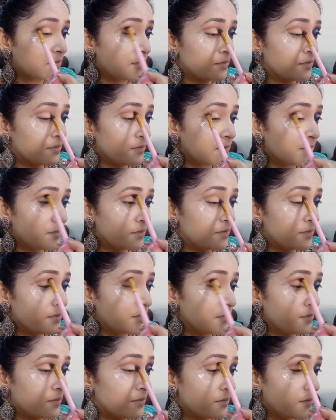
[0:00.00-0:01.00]

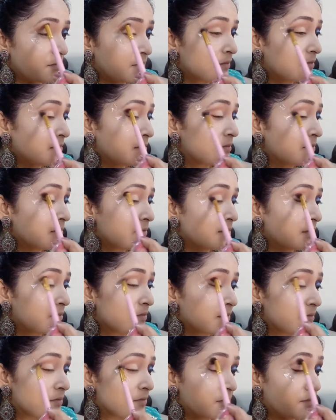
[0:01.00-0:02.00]

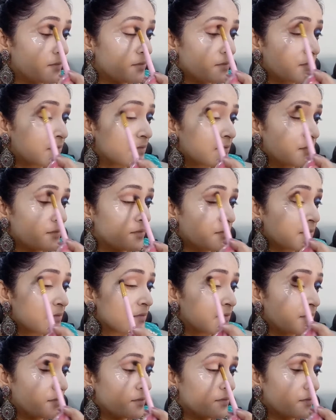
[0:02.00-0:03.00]

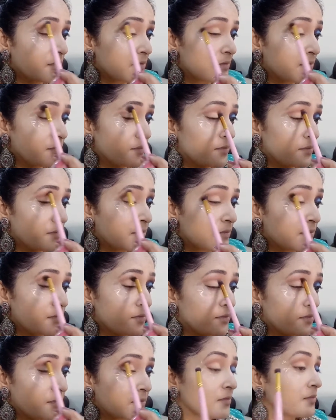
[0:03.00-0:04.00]

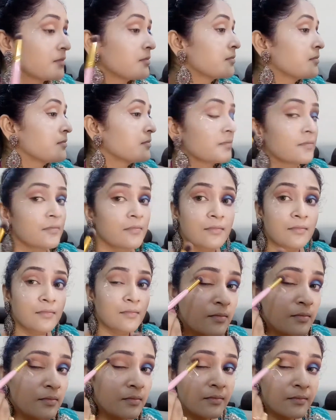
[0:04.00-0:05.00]

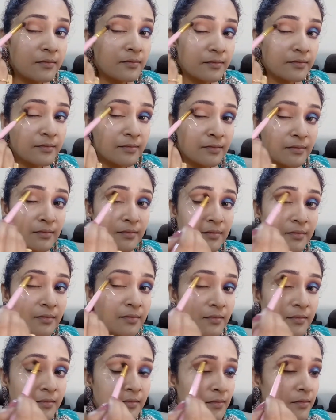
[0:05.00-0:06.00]

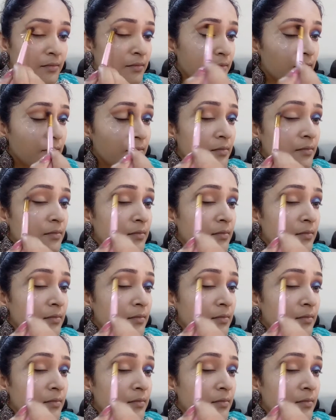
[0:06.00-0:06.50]
[no speech]